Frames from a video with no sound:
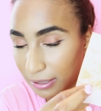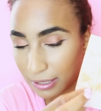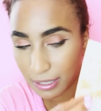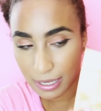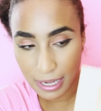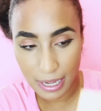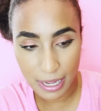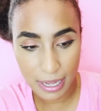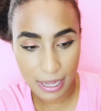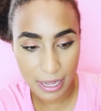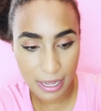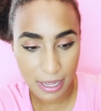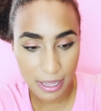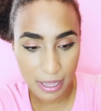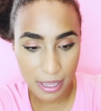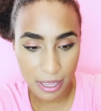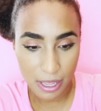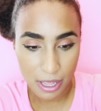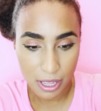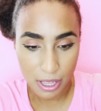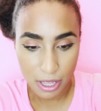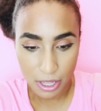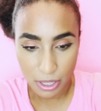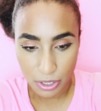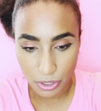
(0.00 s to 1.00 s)
yeah.
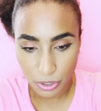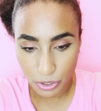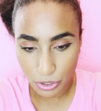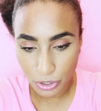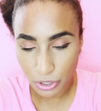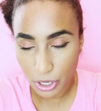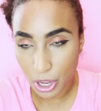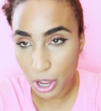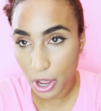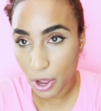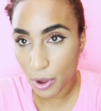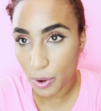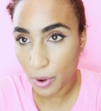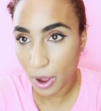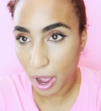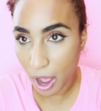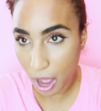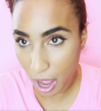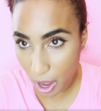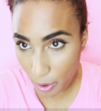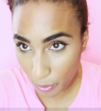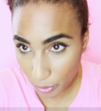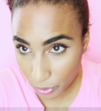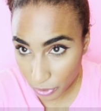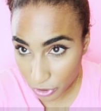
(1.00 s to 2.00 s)
So
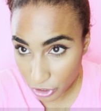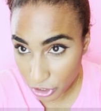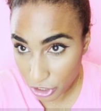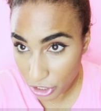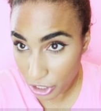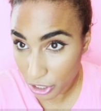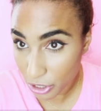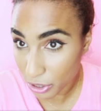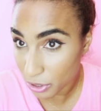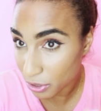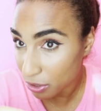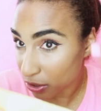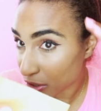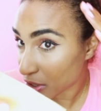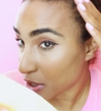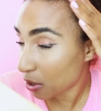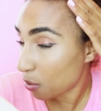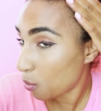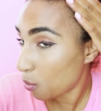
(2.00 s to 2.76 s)
I would use